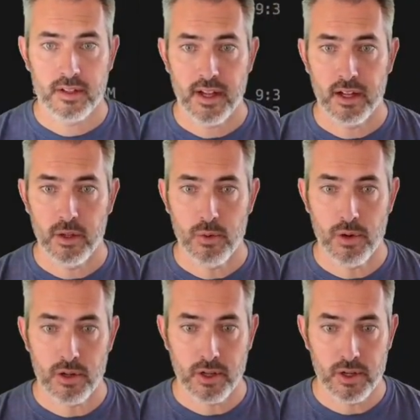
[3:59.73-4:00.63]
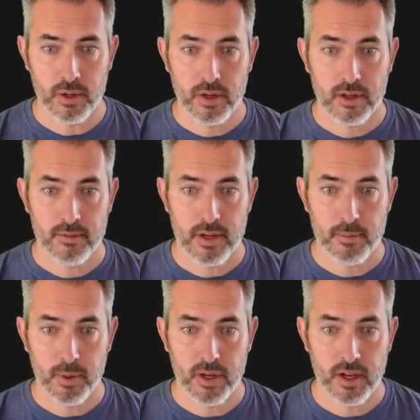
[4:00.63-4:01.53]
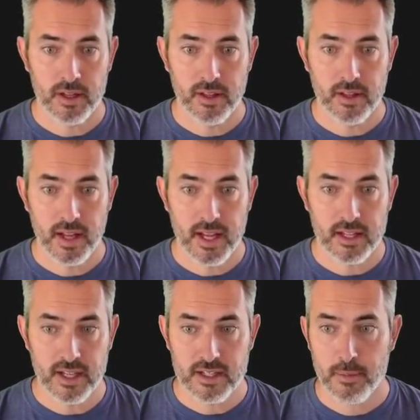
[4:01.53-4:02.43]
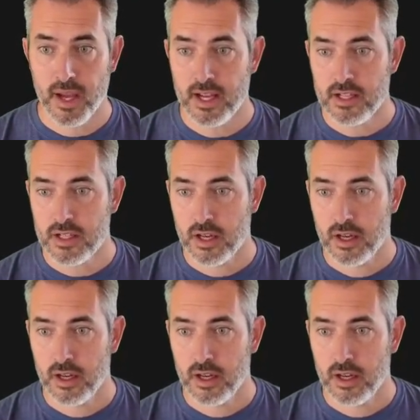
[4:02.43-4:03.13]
the hello world code. I'm gonna put it on the index page.